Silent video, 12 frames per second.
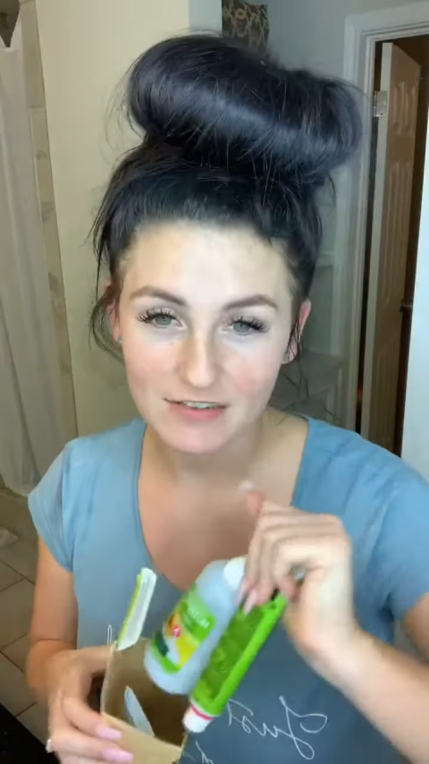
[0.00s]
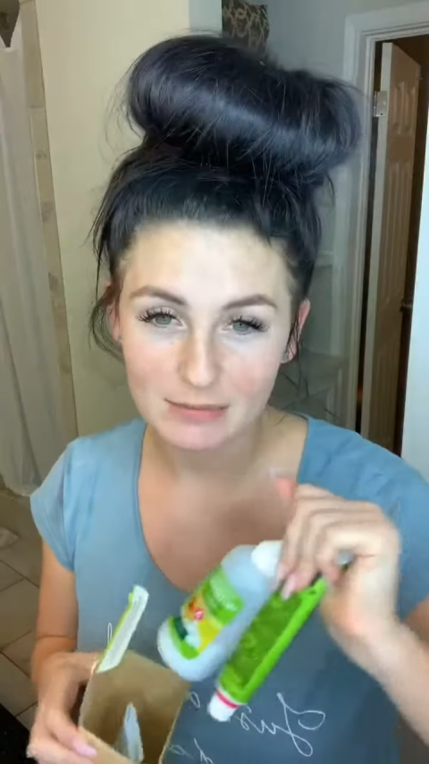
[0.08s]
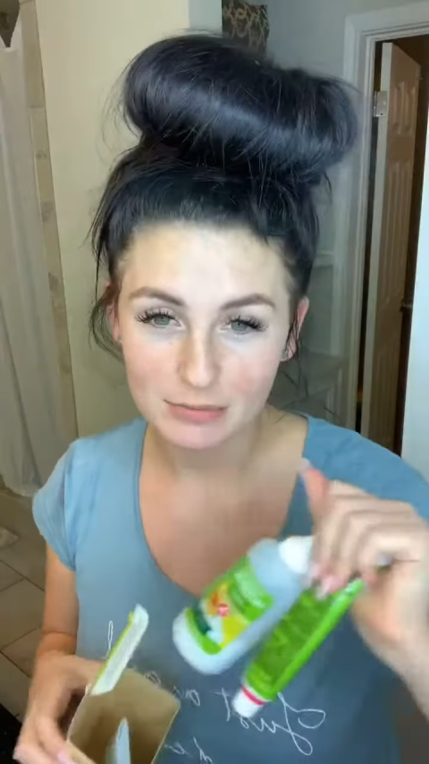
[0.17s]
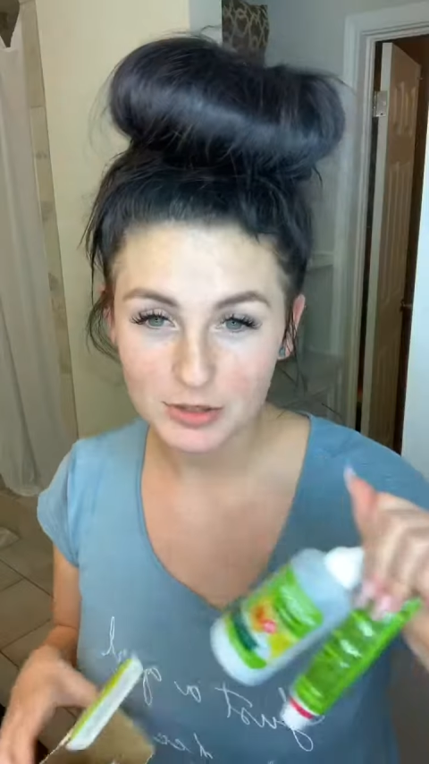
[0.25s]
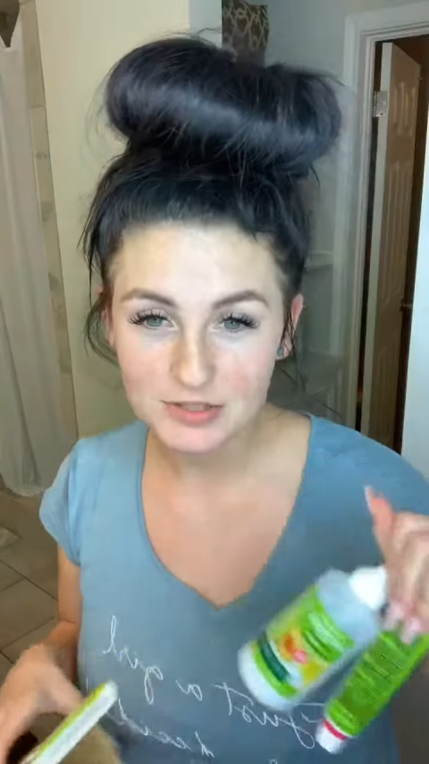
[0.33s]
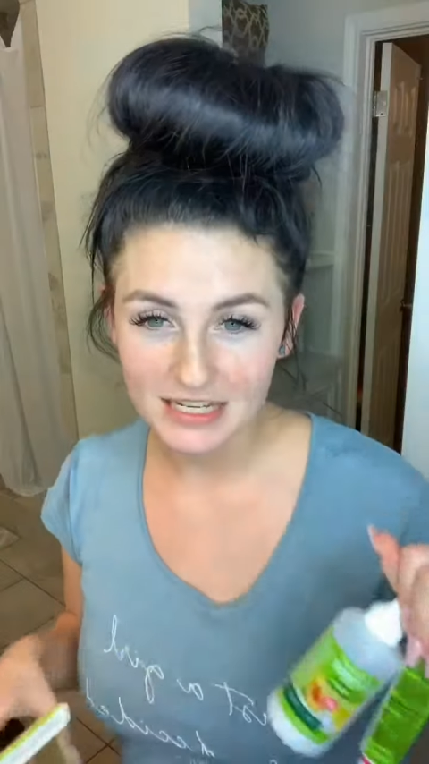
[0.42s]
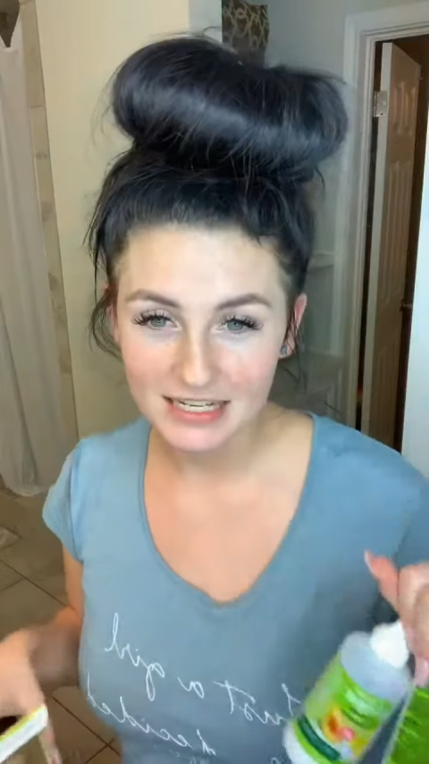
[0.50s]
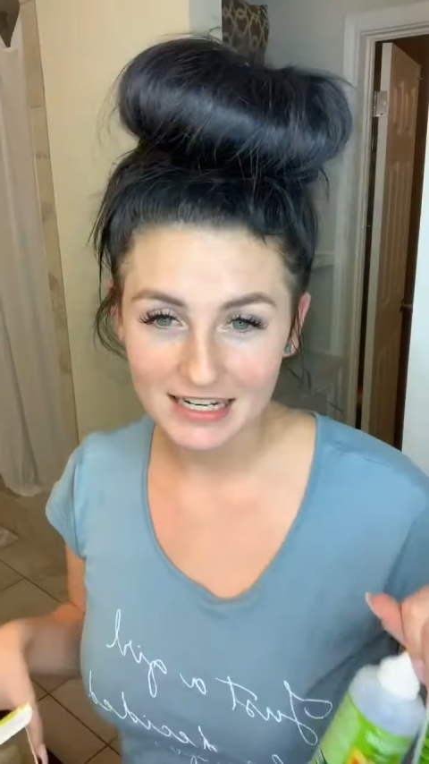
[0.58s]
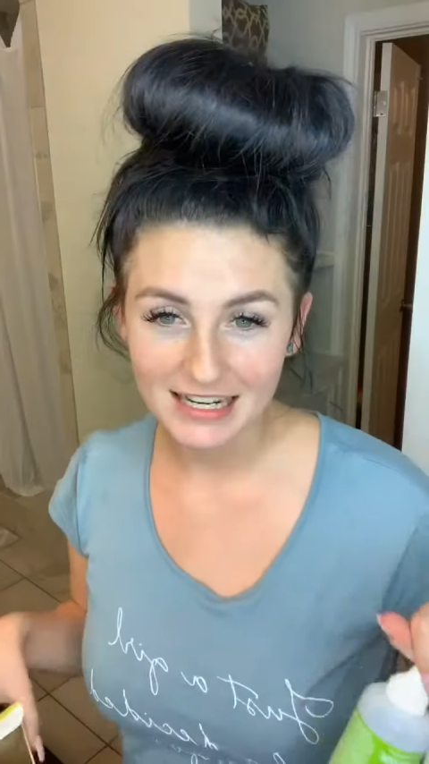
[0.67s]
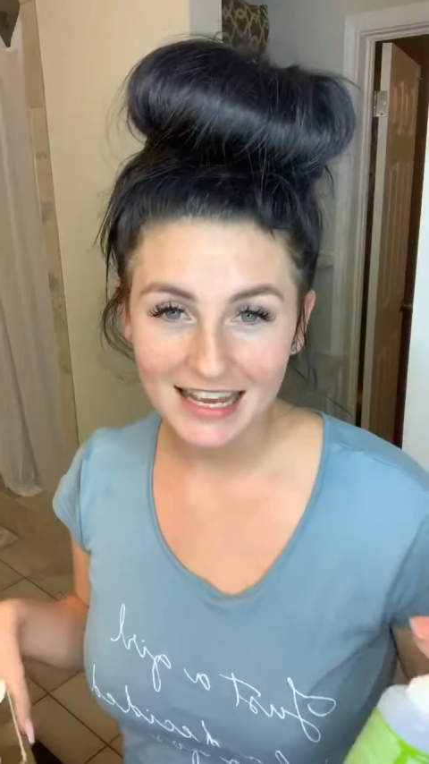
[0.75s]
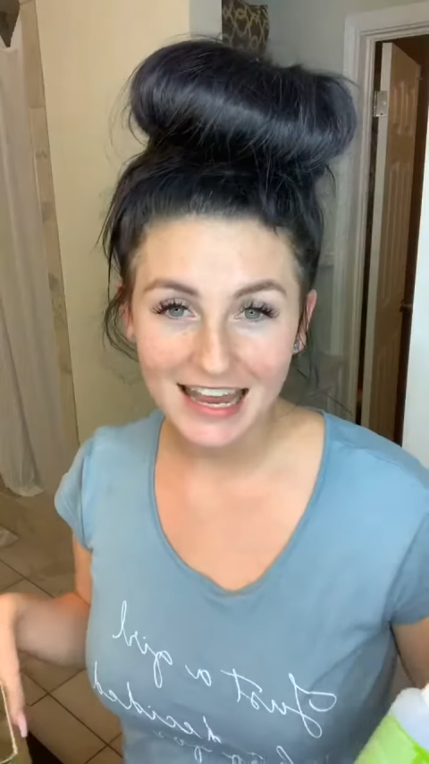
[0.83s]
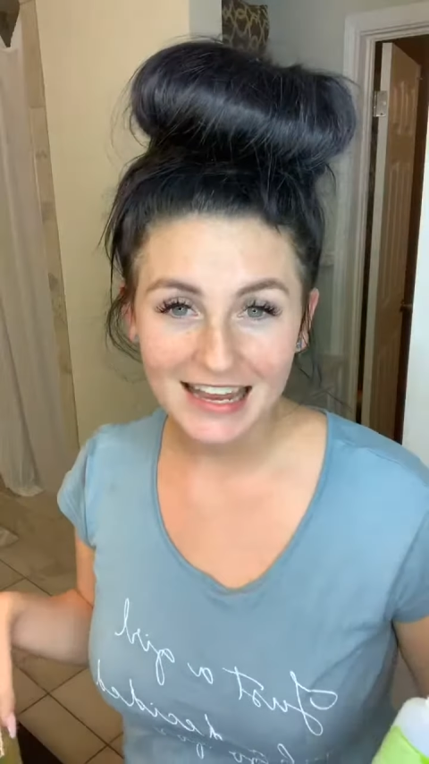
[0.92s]
any blue tint
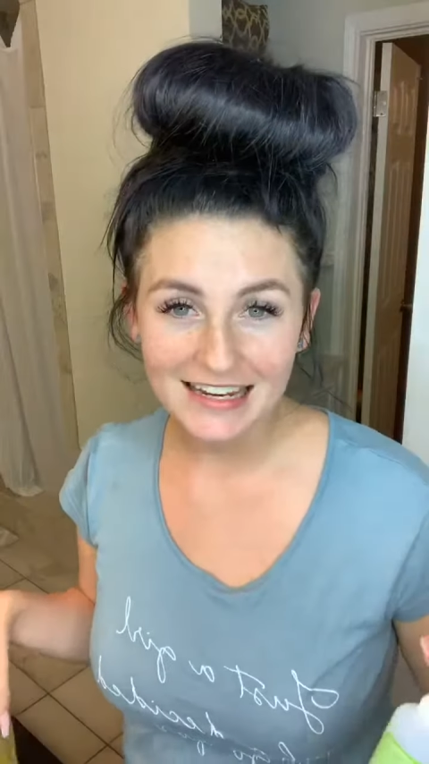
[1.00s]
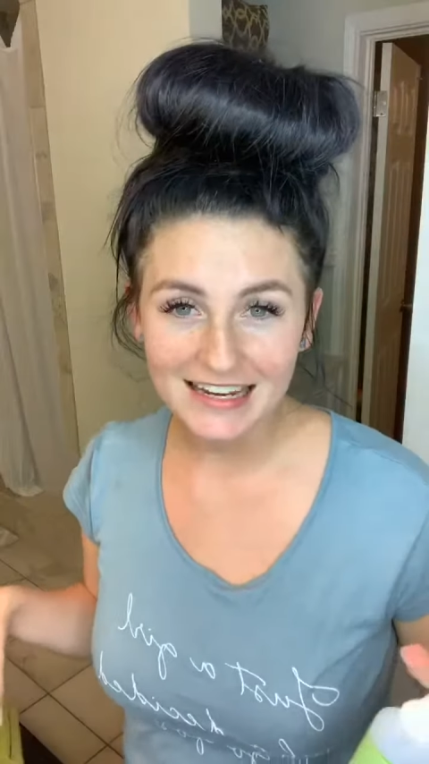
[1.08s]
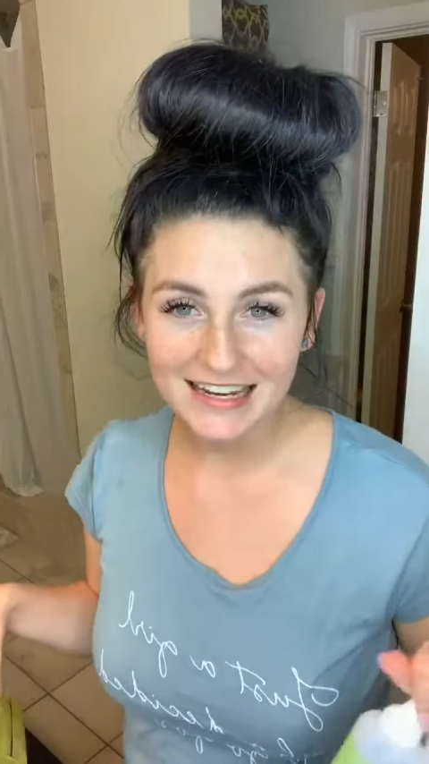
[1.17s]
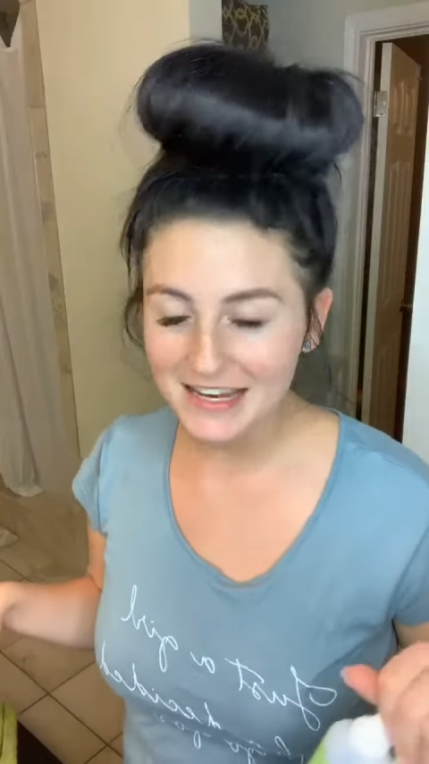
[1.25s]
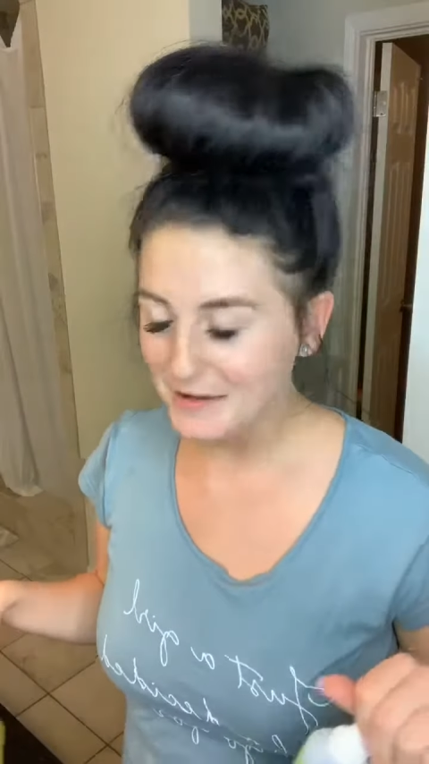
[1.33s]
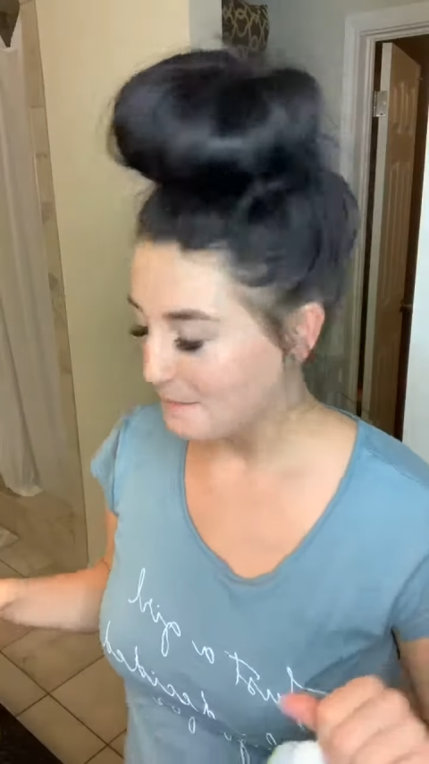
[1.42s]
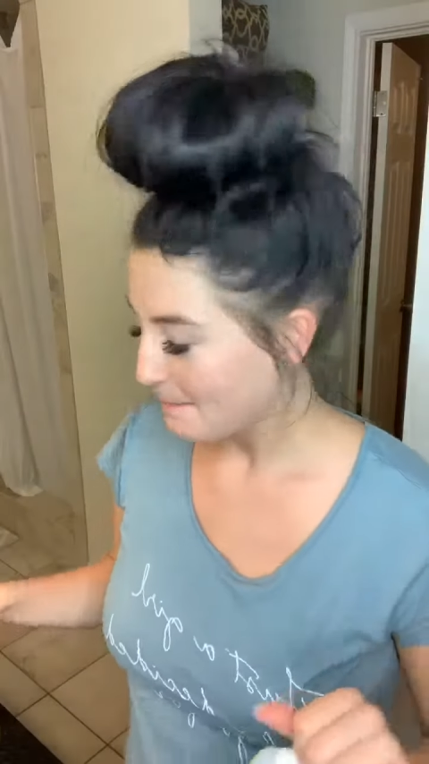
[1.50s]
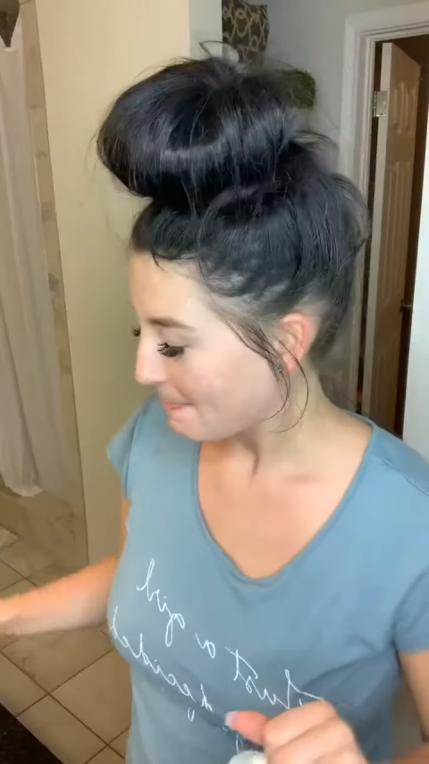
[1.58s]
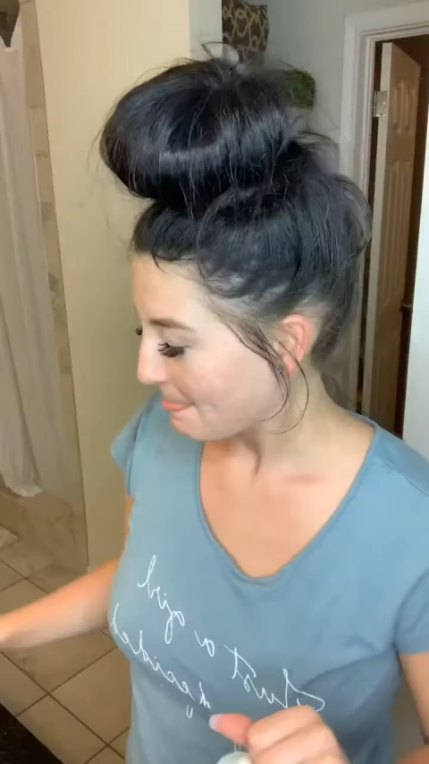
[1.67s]
in it. Hey, Nene.